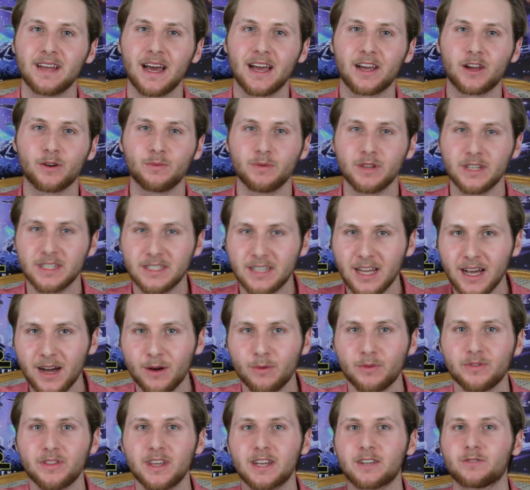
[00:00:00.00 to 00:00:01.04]
I could really tell
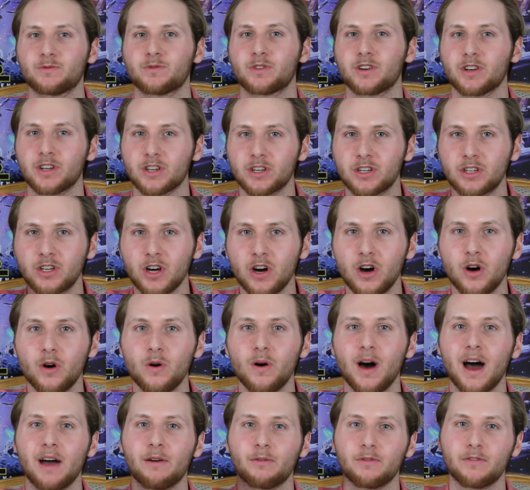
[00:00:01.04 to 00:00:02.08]
where things were going to
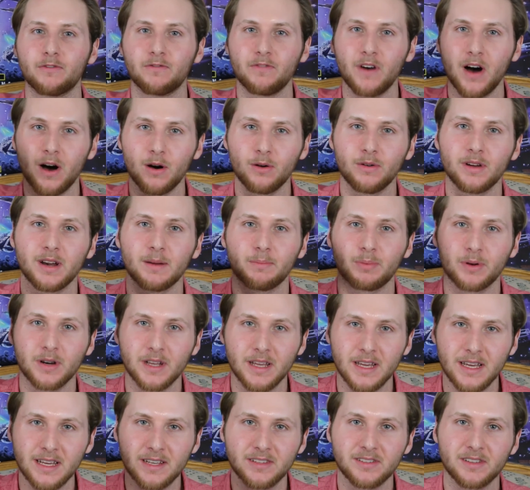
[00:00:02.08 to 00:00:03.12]
go. I would follow it
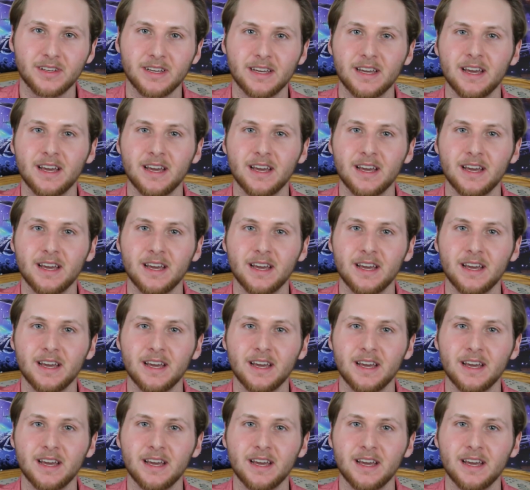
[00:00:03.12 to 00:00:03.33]
pretty easily.